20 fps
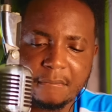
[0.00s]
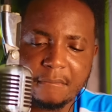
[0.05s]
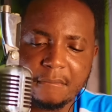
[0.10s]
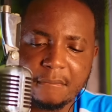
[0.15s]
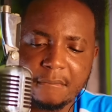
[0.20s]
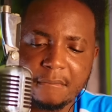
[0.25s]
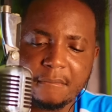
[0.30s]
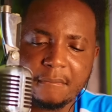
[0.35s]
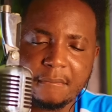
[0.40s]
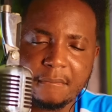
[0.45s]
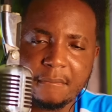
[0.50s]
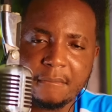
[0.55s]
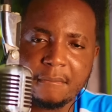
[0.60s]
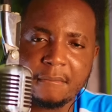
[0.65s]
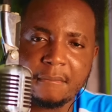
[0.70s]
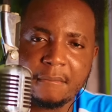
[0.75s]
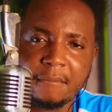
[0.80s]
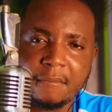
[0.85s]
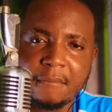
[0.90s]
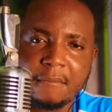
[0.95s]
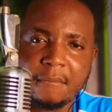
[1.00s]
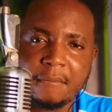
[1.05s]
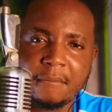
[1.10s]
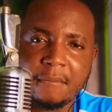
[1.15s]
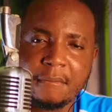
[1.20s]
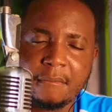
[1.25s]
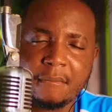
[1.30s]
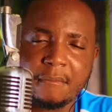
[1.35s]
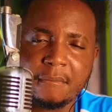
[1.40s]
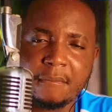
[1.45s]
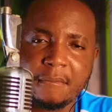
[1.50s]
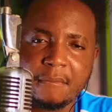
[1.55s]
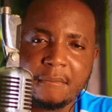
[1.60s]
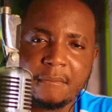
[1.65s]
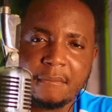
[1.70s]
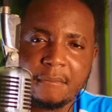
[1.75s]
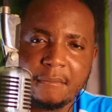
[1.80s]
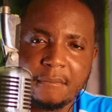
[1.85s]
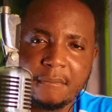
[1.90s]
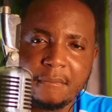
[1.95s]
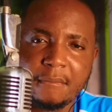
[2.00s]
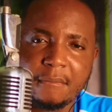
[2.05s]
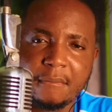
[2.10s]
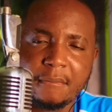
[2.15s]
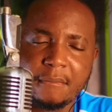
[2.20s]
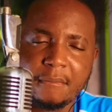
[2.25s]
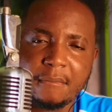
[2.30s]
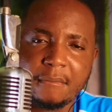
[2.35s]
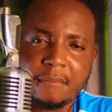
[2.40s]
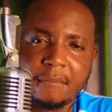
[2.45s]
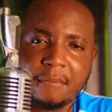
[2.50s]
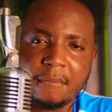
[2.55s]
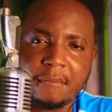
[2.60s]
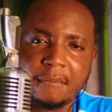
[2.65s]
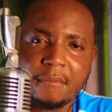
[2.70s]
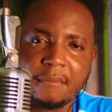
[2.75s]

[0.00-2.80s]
[no speech]